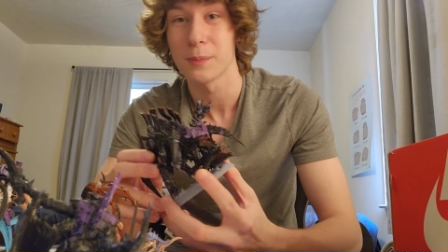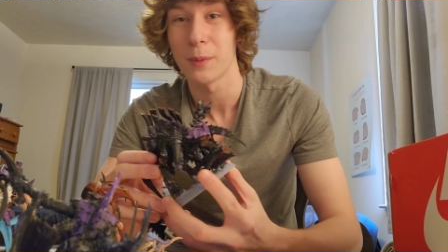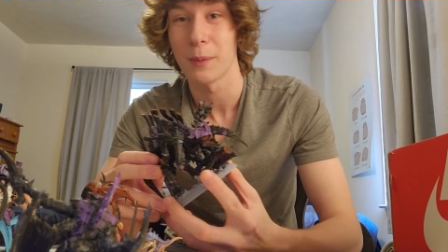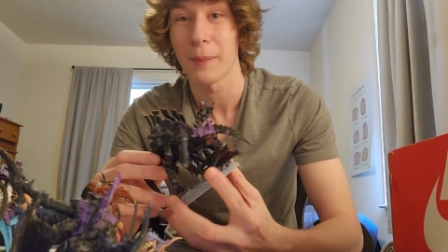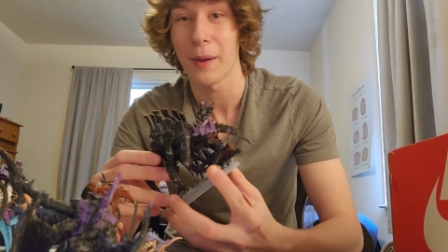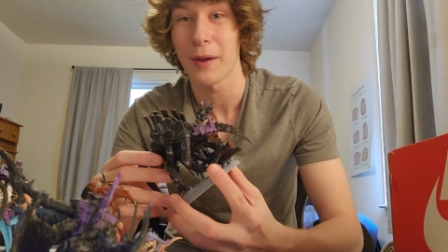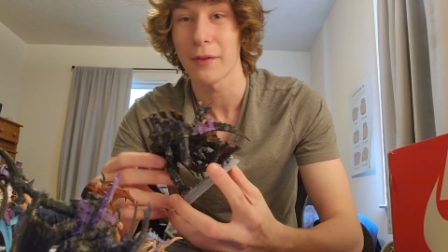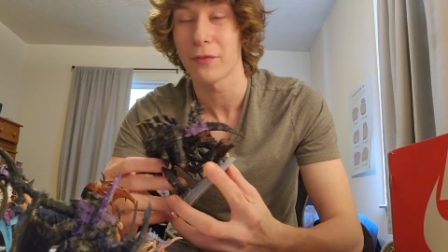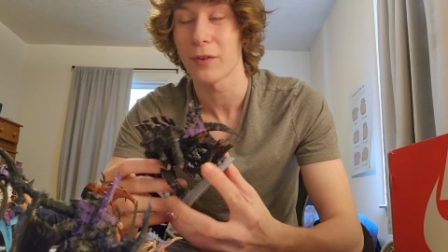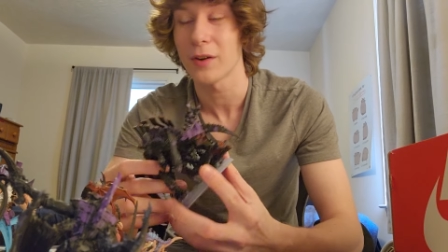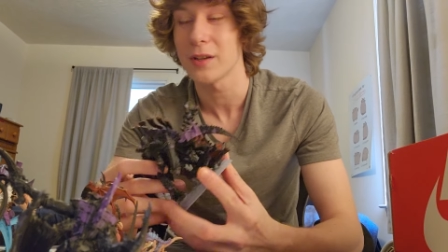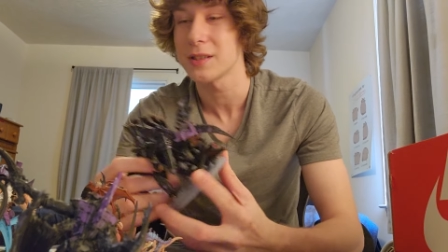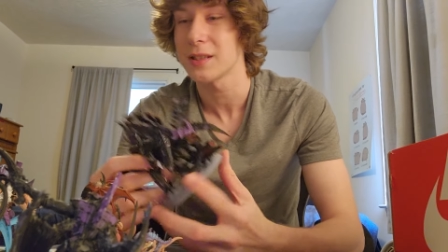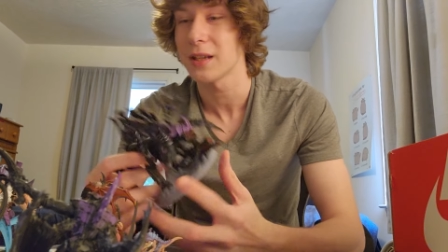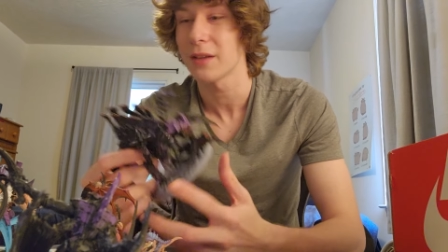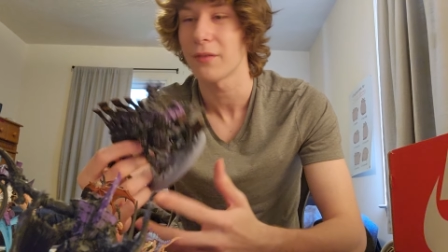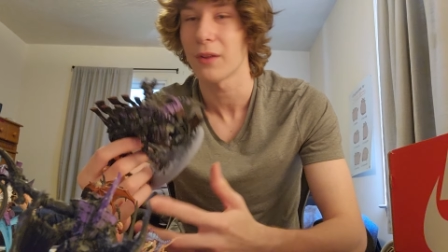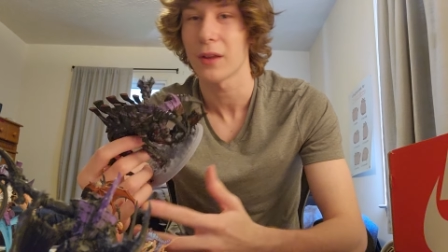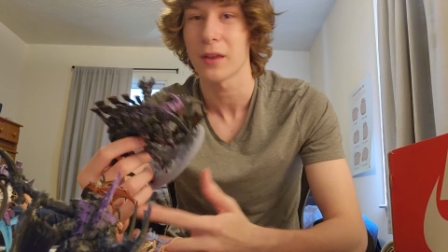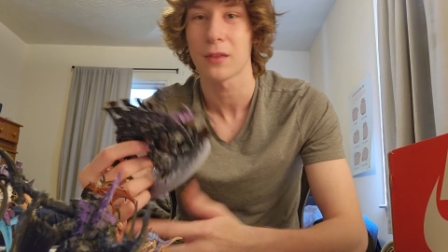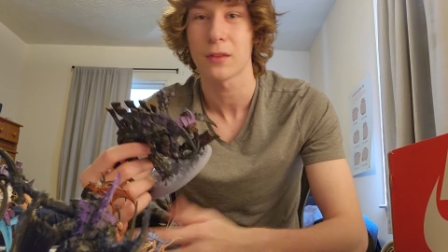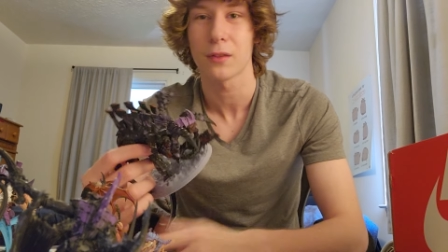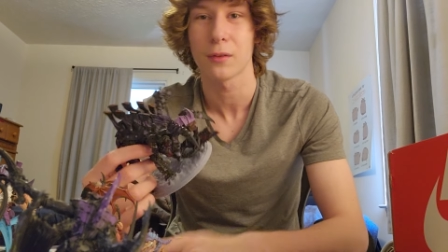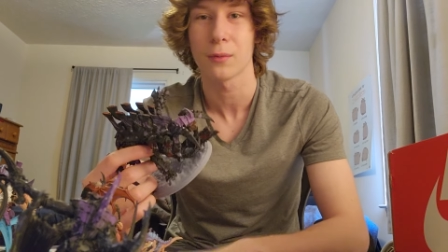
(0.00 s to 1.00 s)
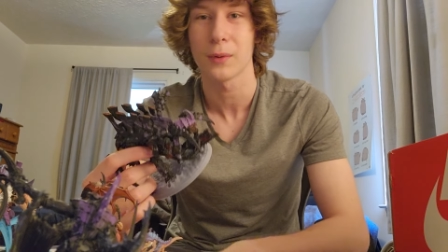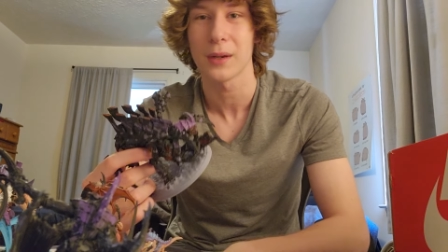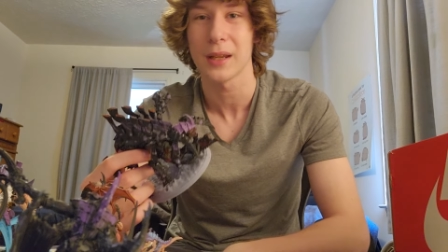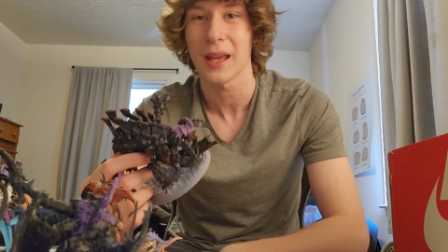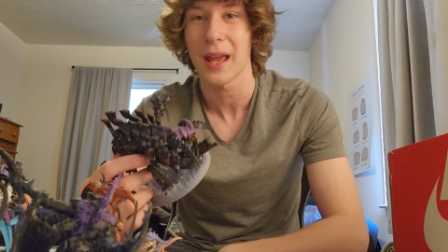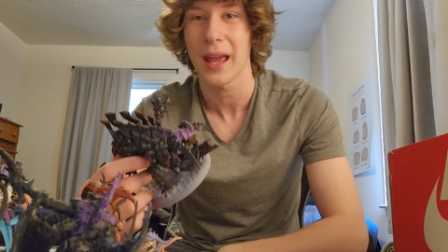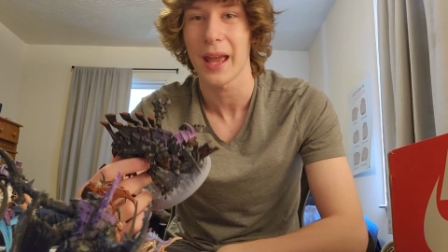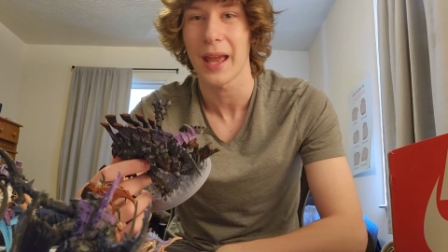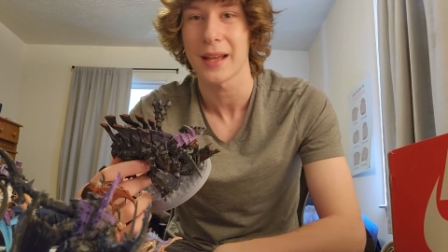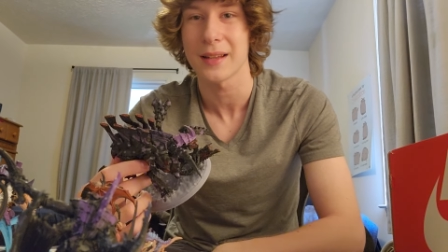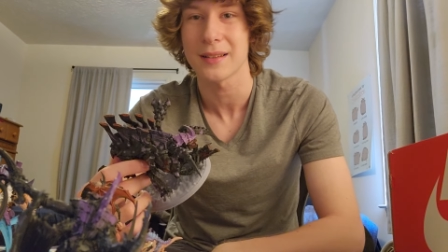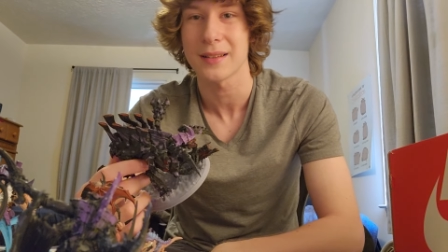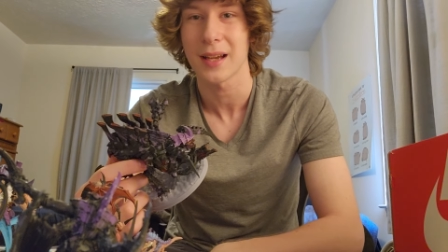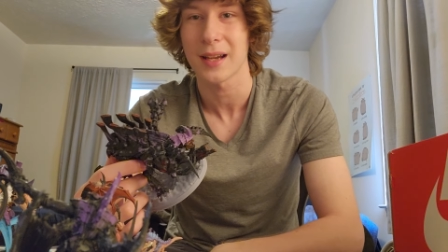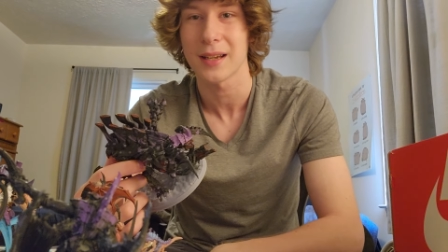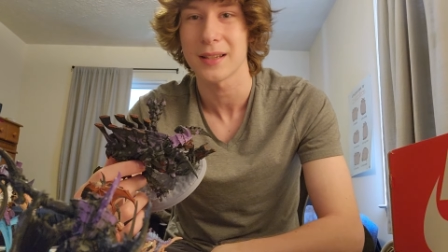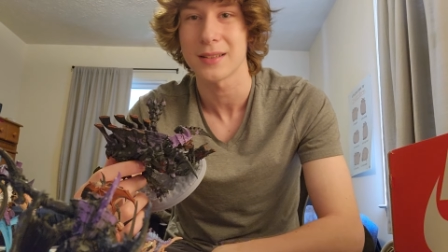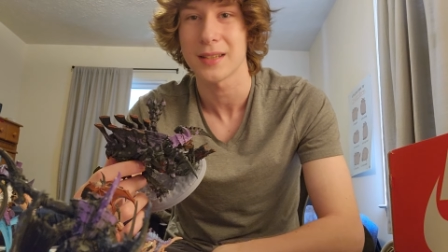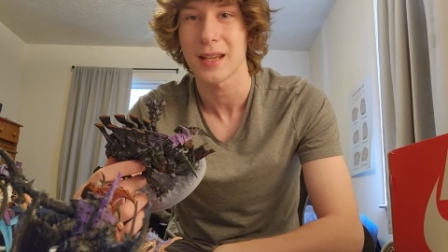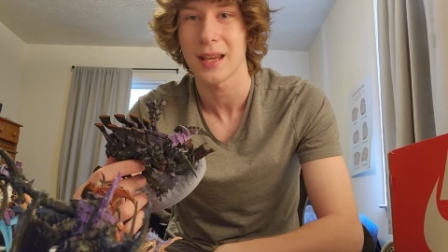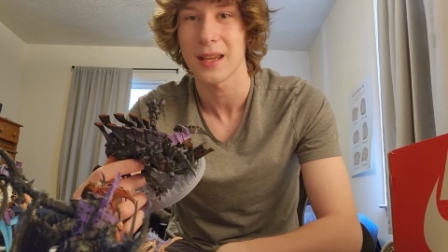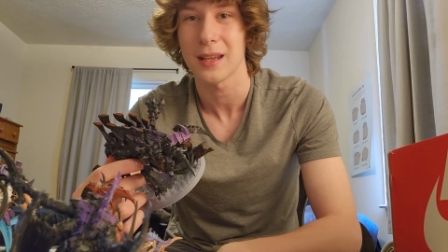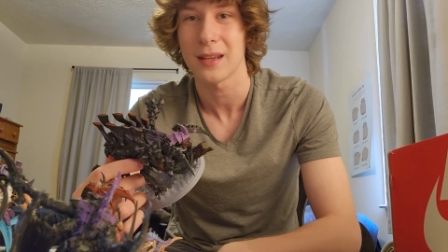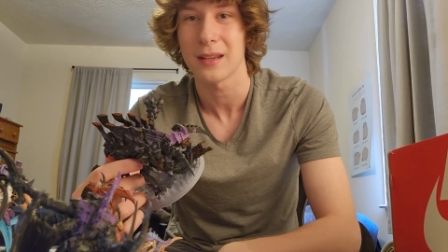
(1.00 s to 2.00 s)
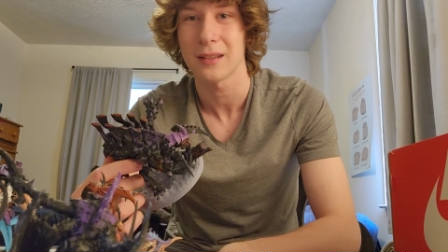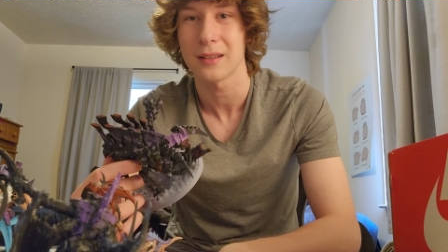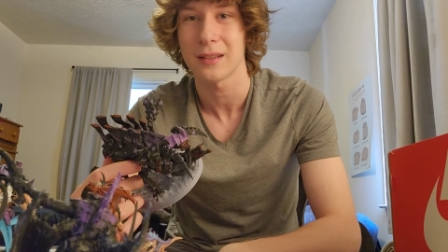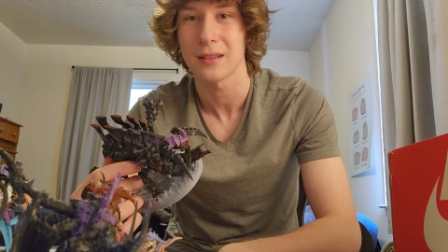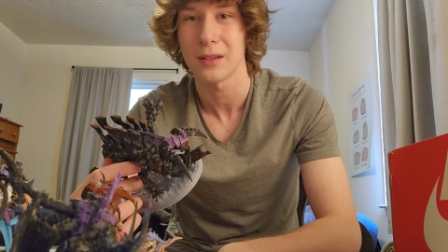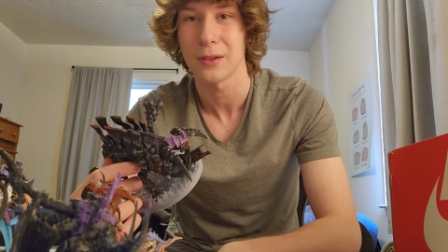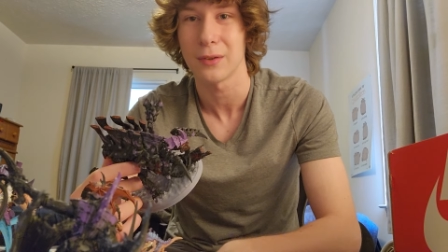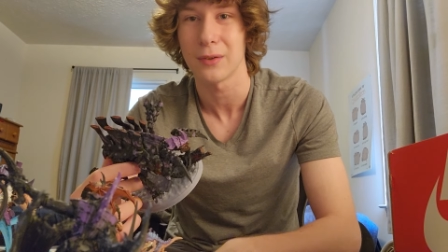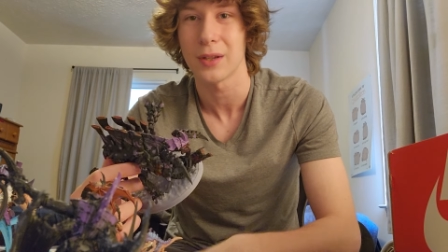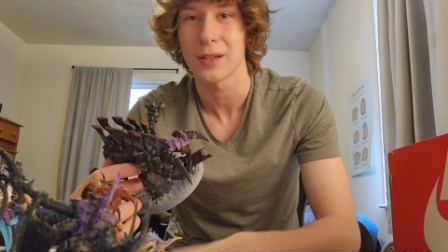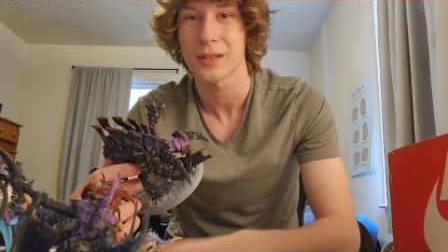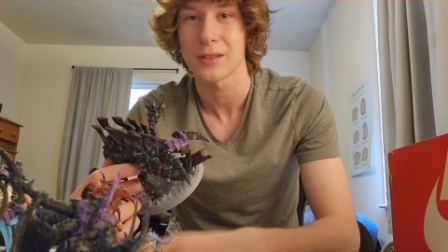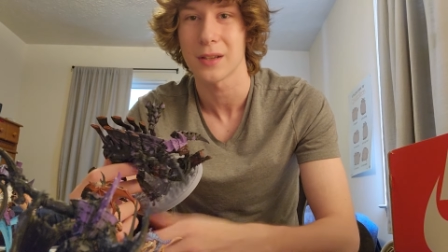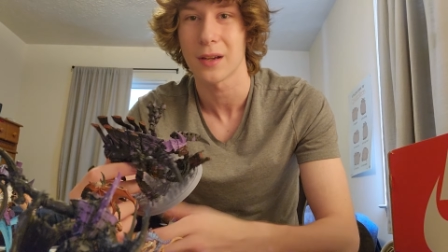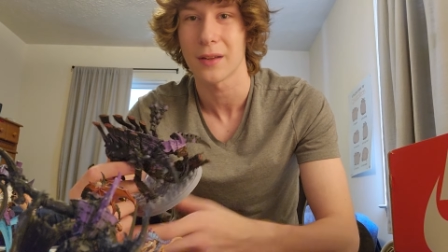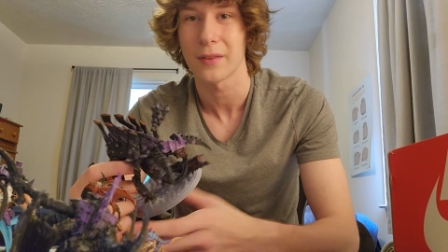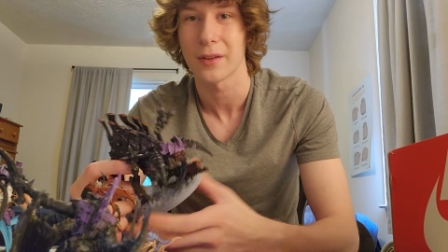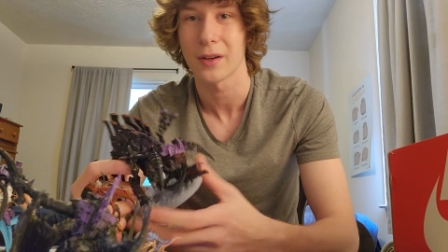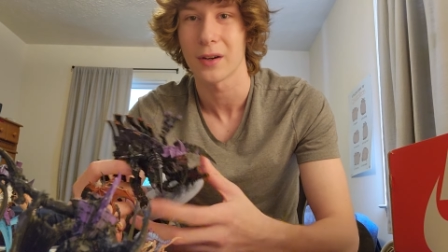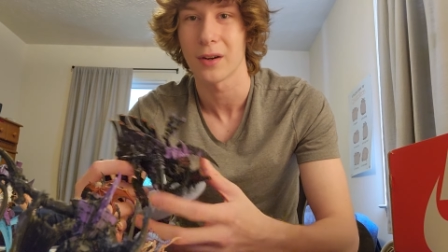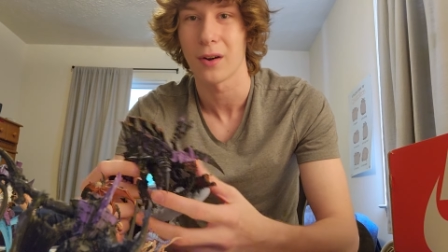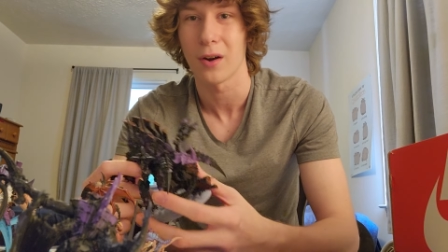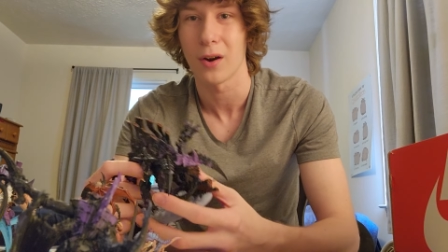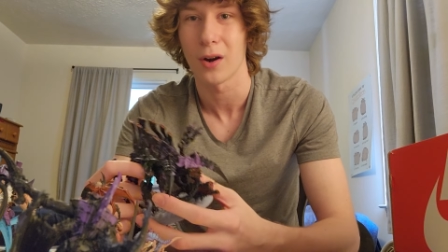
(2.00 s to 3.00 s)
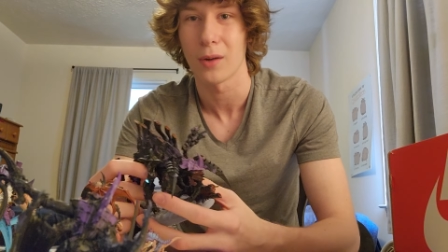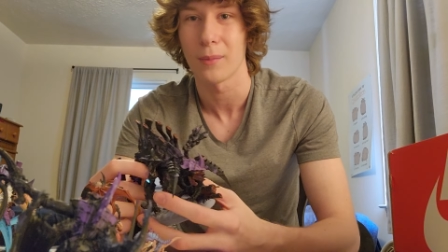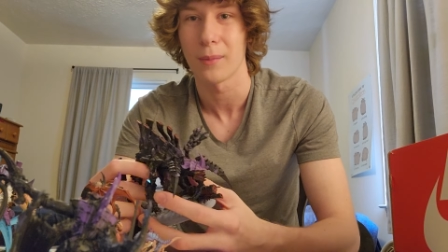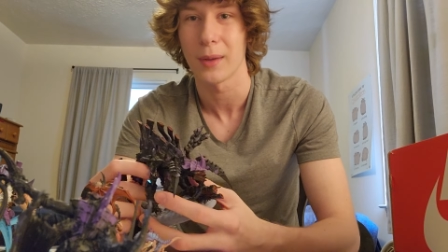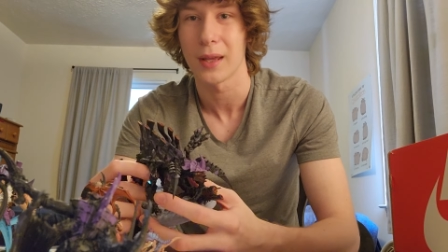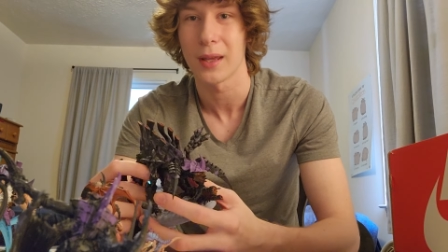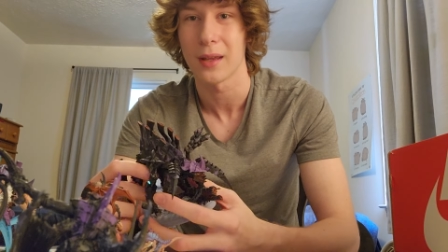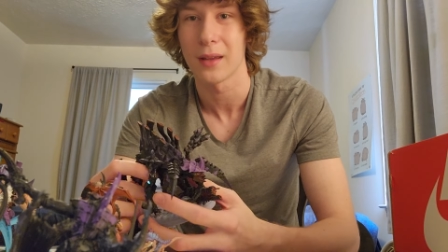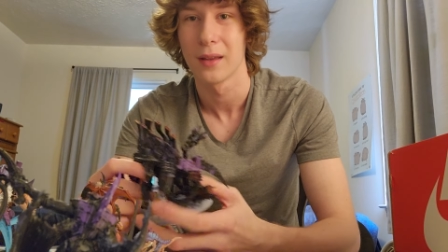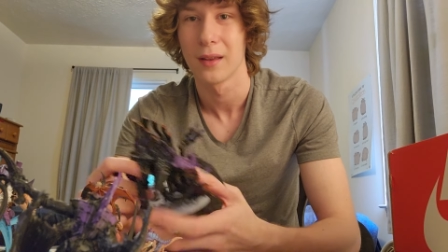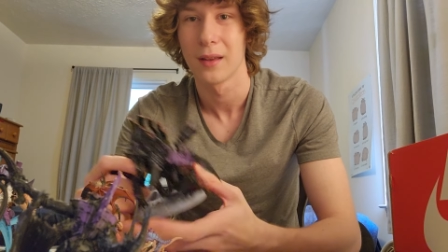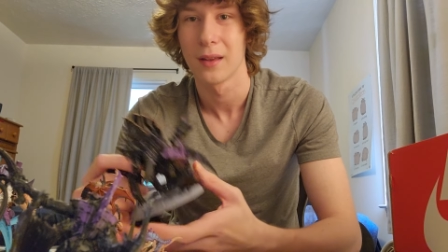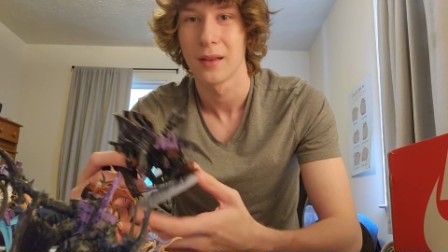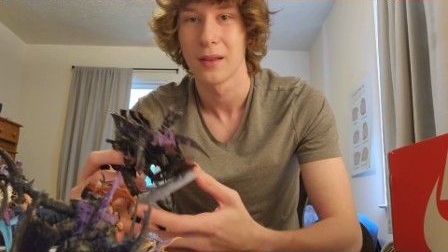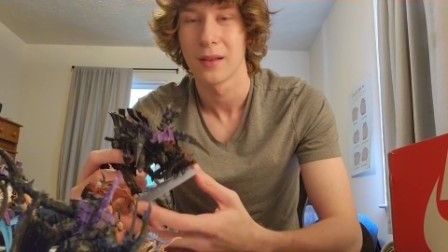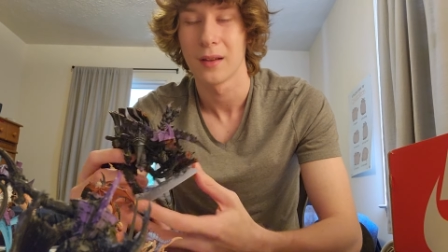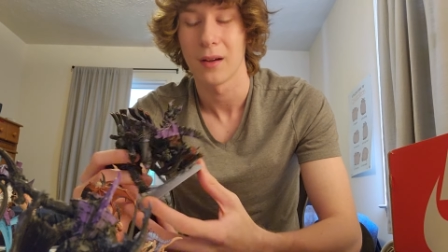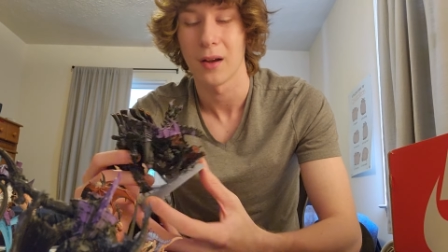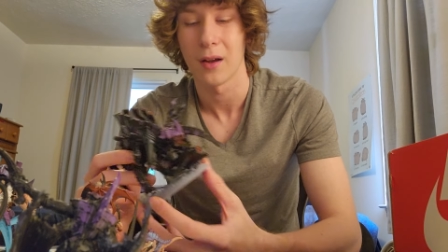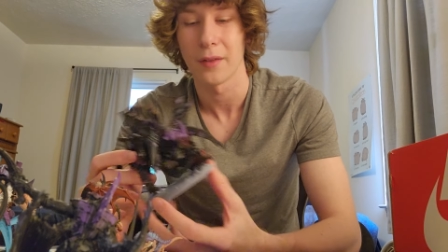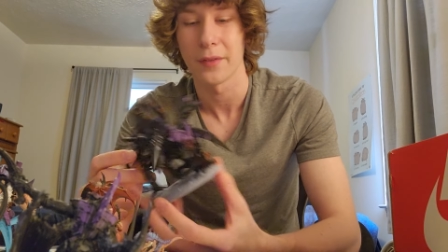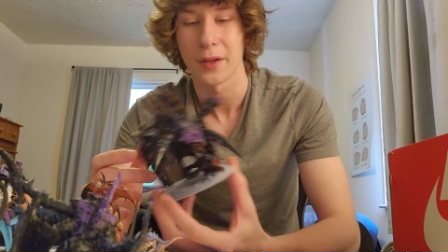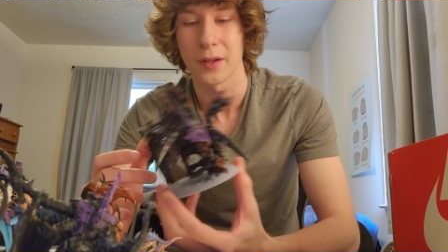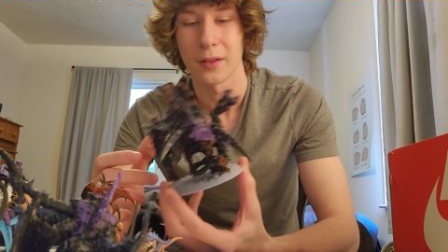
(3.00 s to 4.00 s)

But my friends have like 3 anti-tank units on their army, on